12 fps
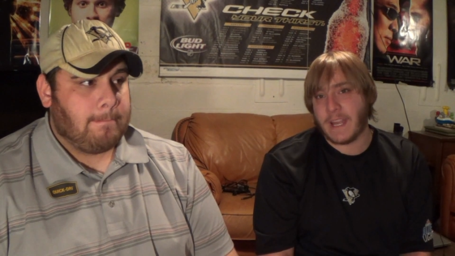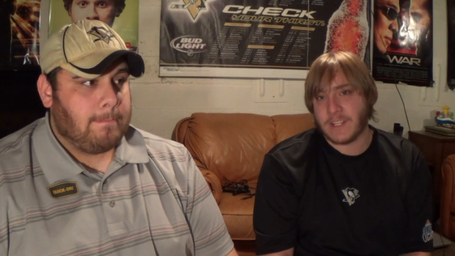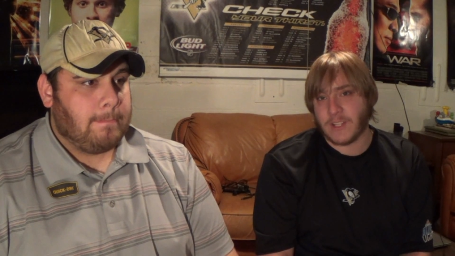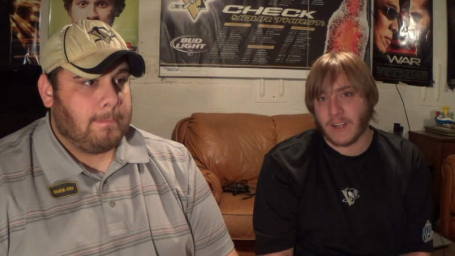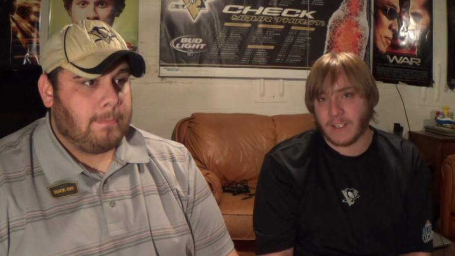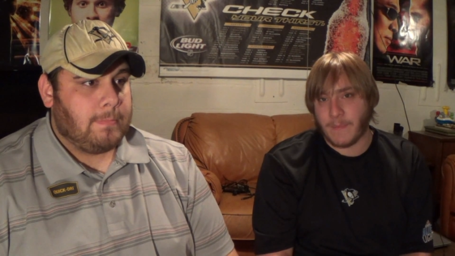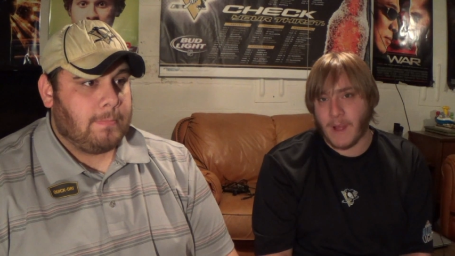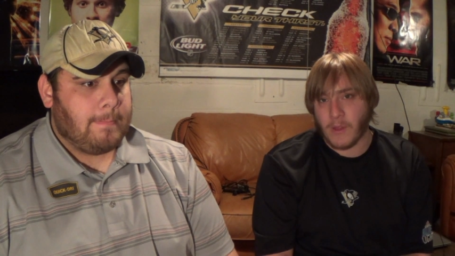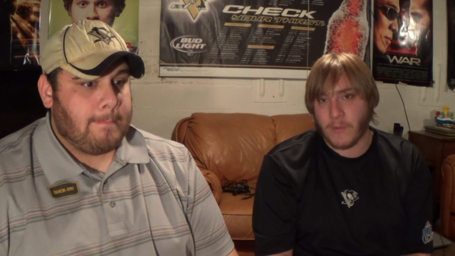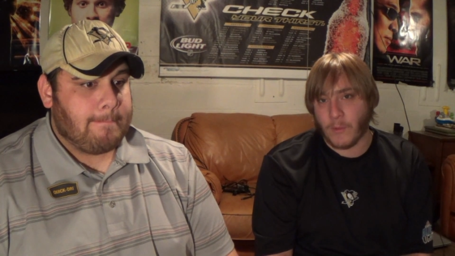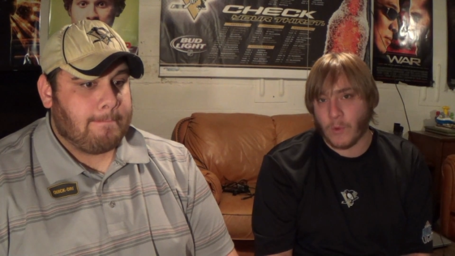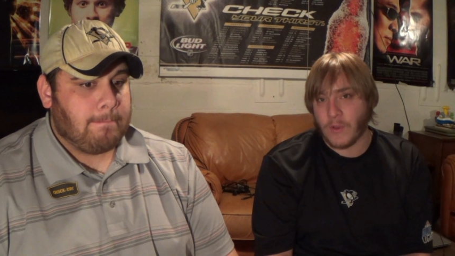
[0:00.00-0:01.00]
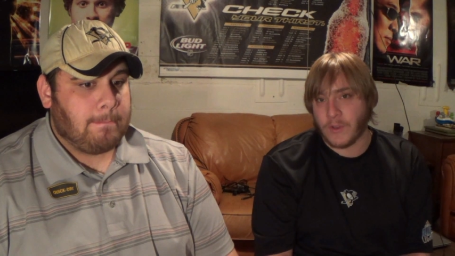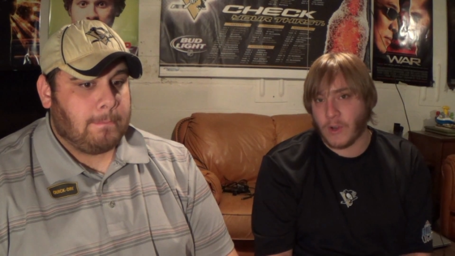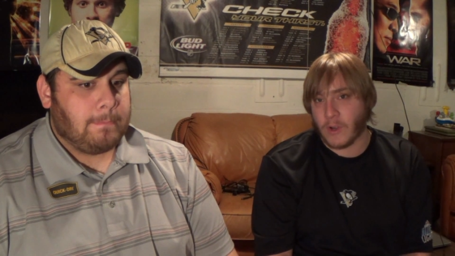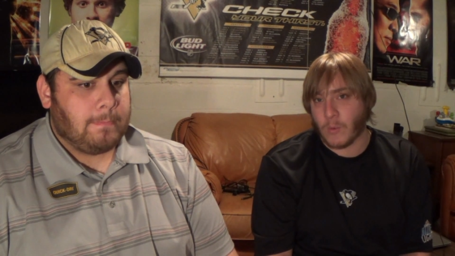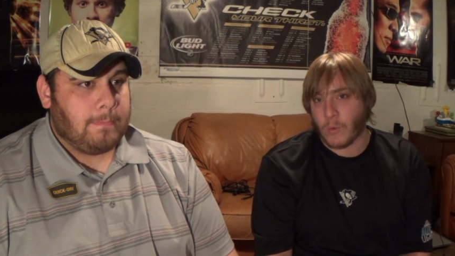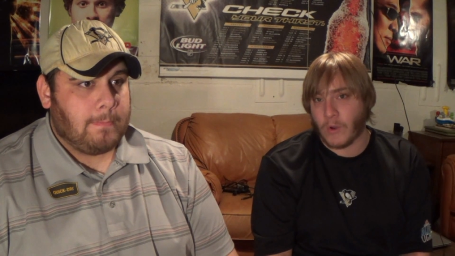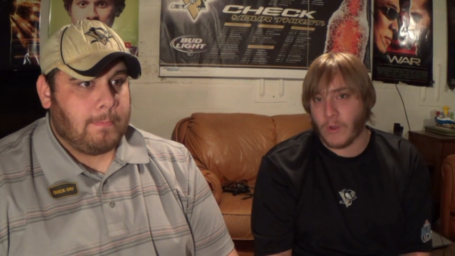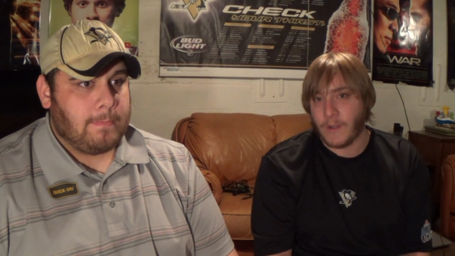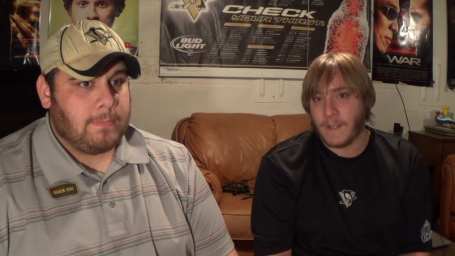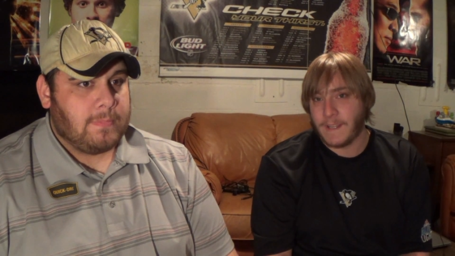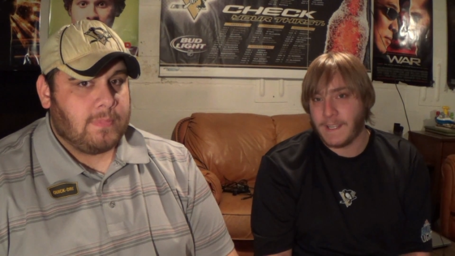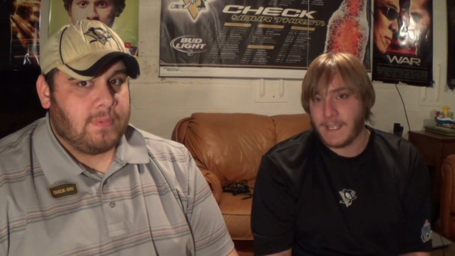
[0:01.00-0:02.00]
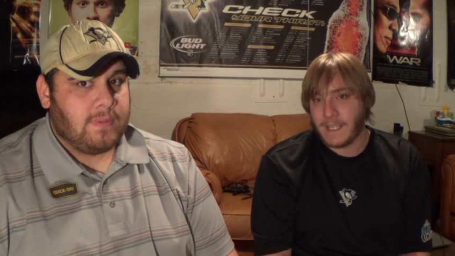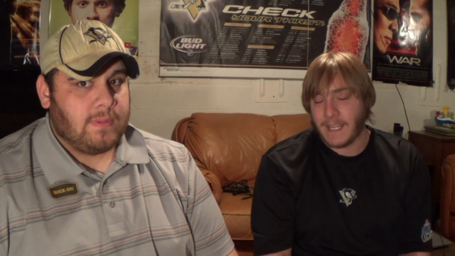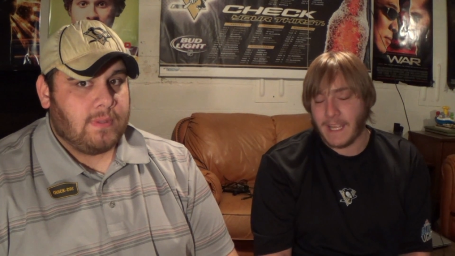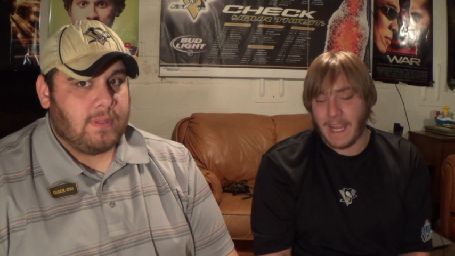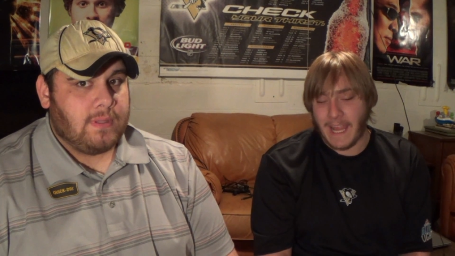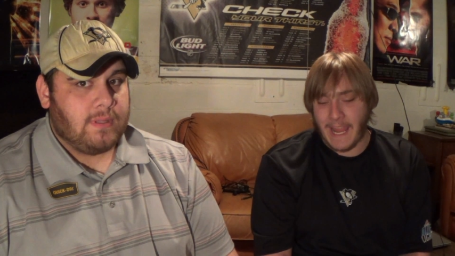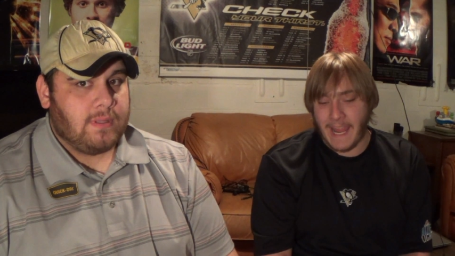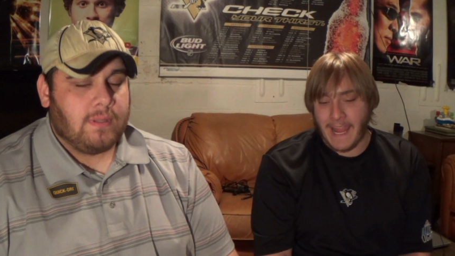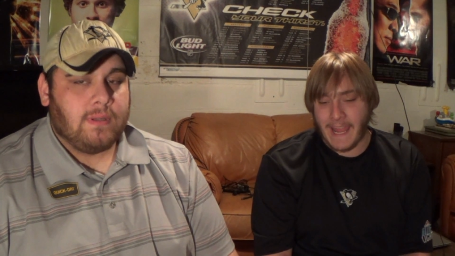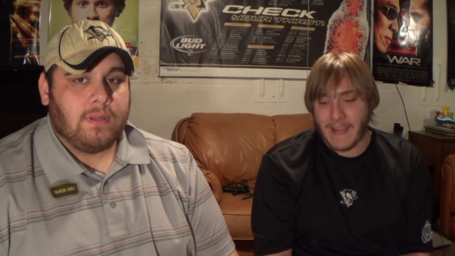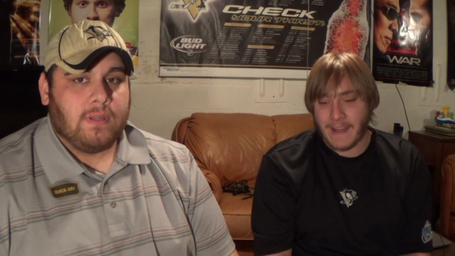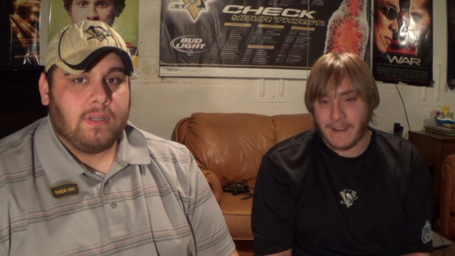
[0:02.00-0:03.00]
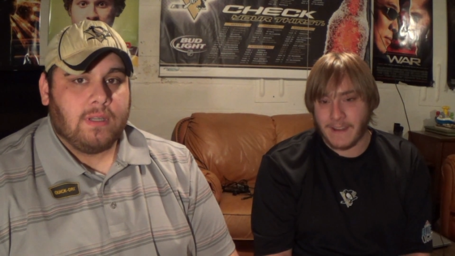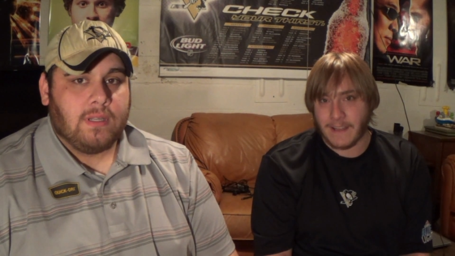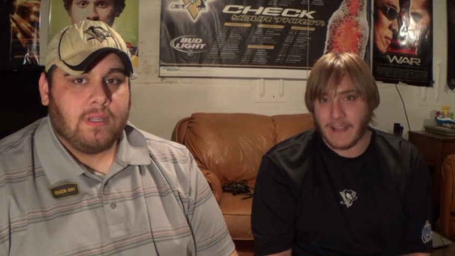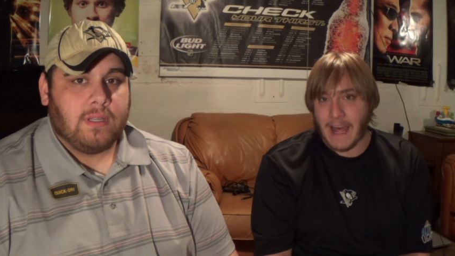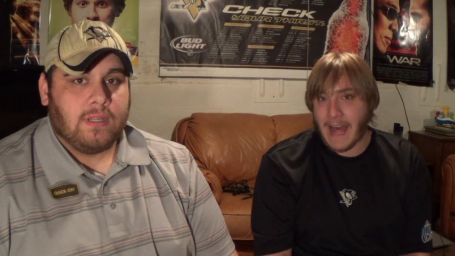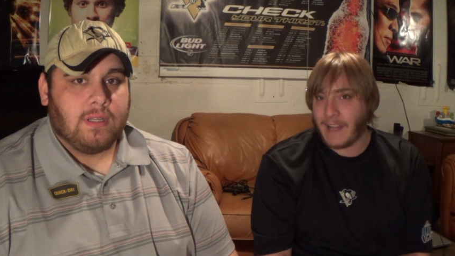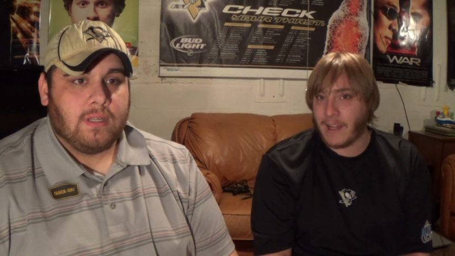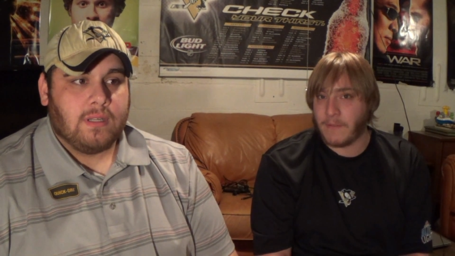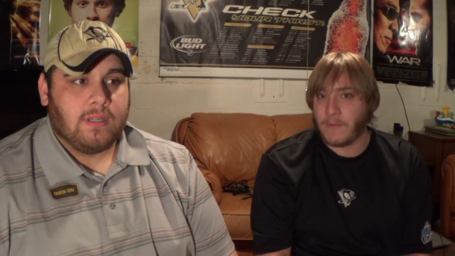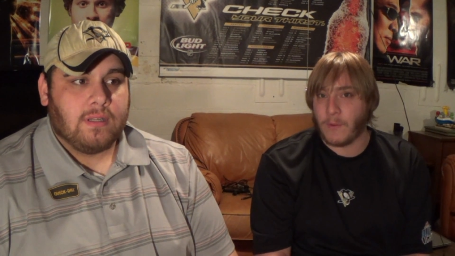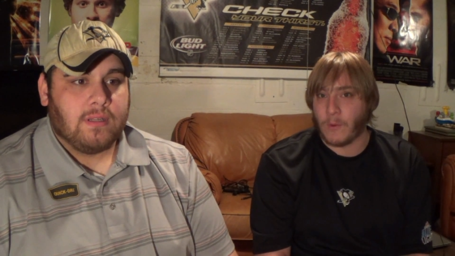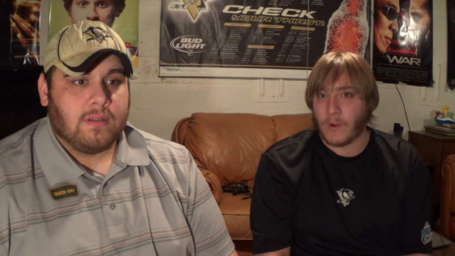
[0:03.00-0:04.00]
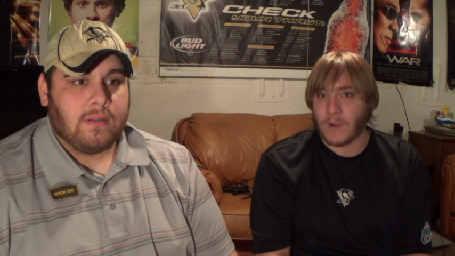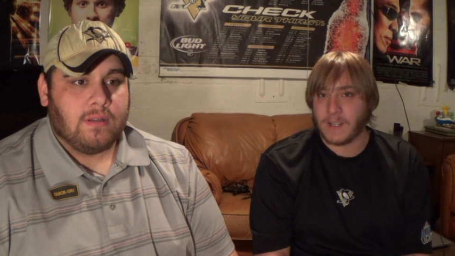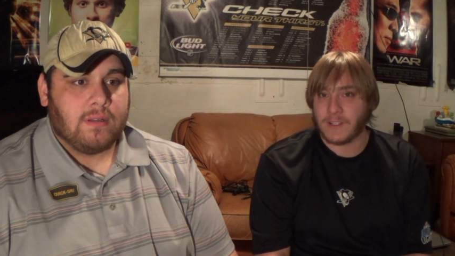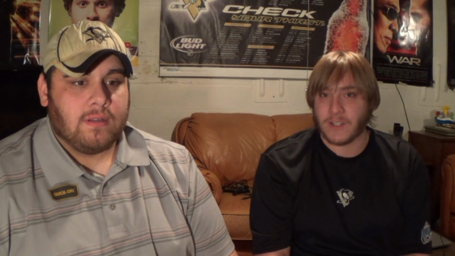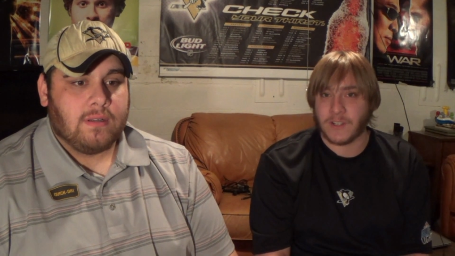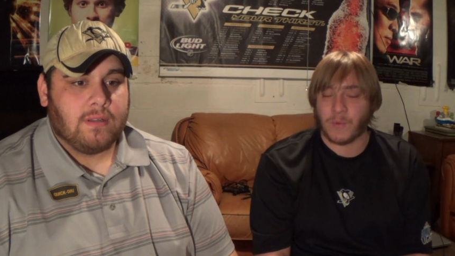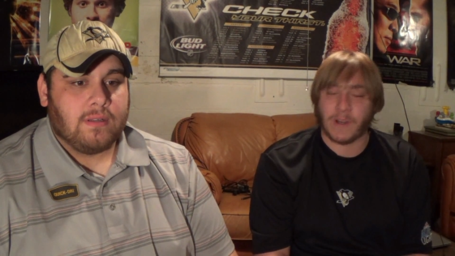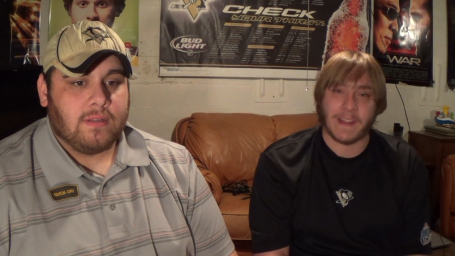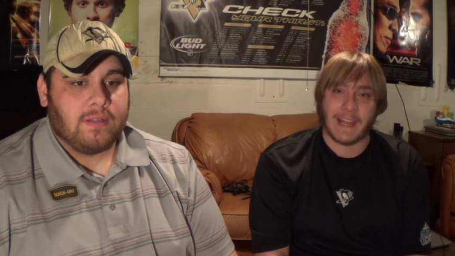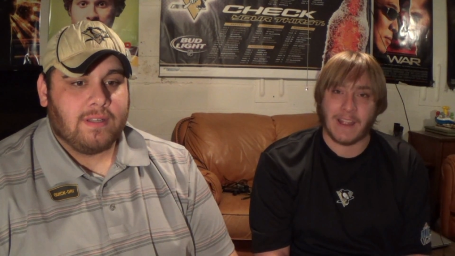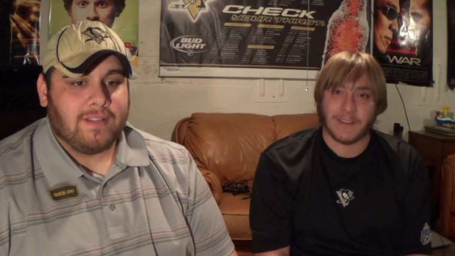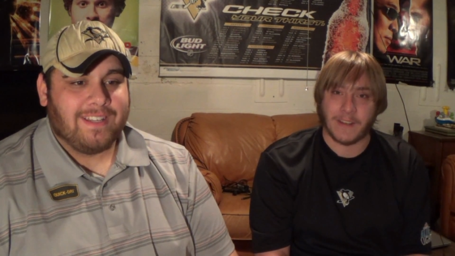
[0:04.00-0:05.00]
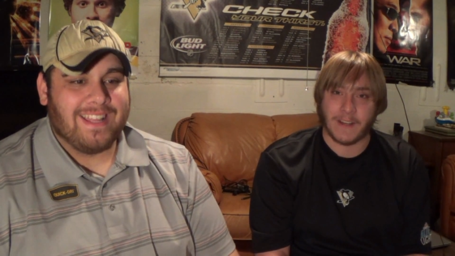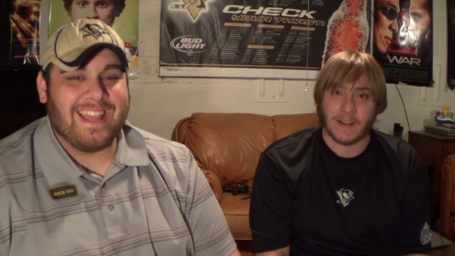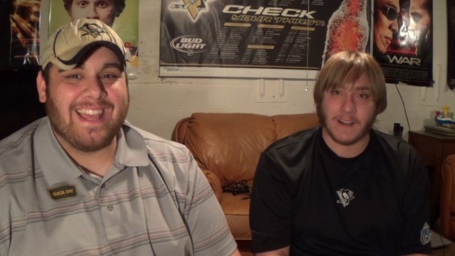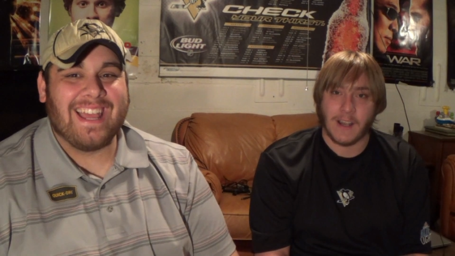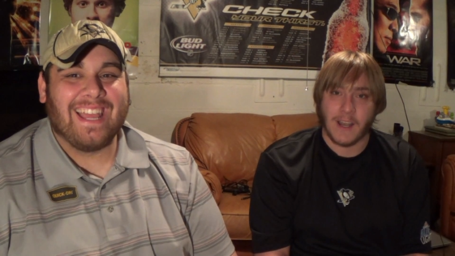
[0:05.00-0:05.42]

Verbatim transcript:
Speaker 1: has talked about Thor the Dark World, and I love Thor, just putting that out there